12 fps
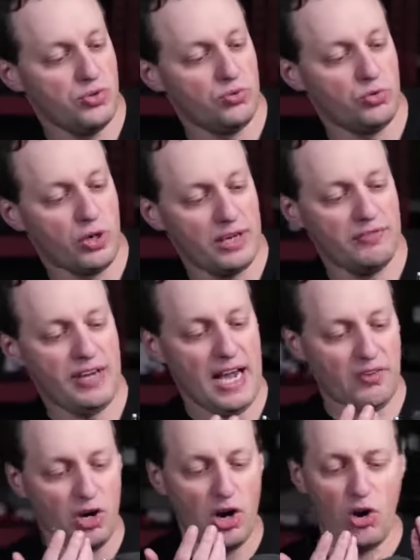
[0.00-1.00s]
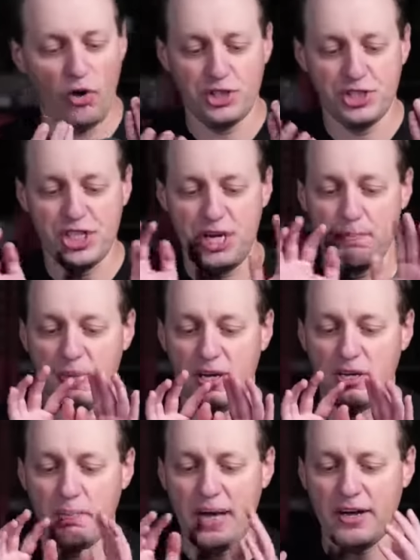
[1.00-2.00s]
right, they have a heart-shaped
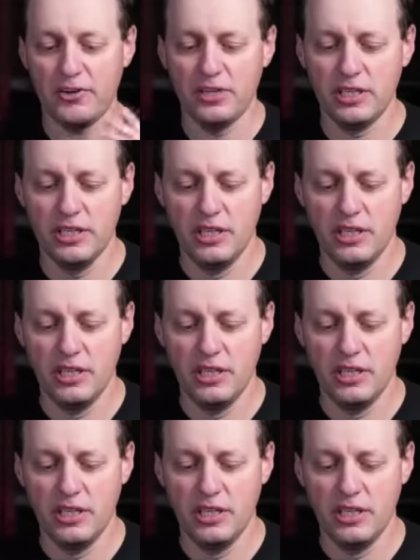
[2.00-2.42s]
pickup pattern,